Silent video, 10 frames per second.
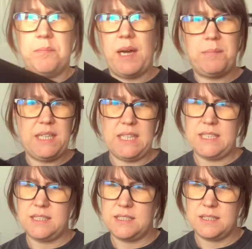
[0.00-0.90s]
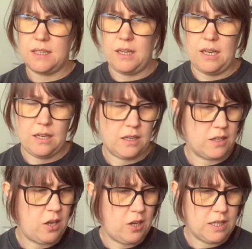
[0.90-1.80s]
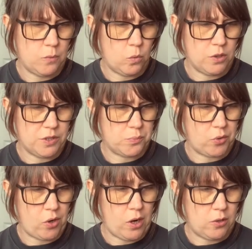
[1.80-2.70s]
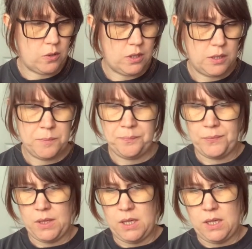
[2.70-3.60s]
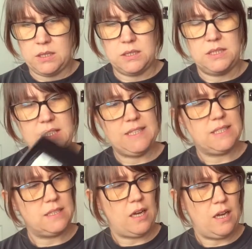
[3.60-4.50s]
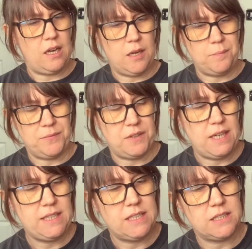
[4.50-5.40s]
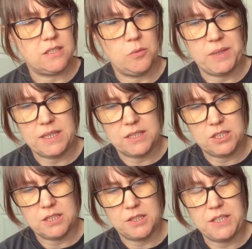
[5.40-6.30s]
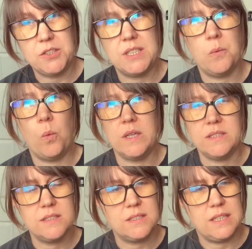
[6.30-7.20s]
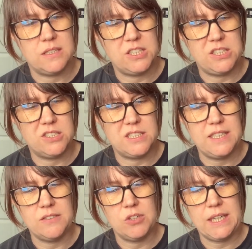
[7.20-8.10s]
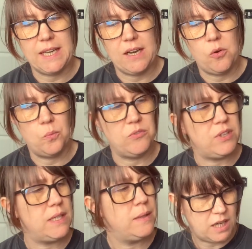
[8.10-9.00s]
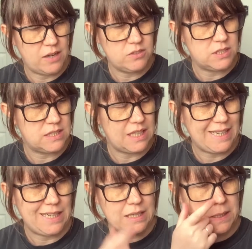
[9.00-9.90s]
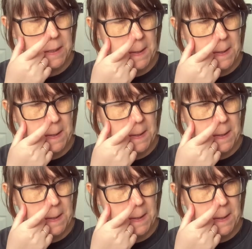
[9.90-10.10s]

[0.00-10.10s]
Babyliss curling wand pro. This the lady that sold me this, she's only used it once and she just didn't really get on with it. I haven't seen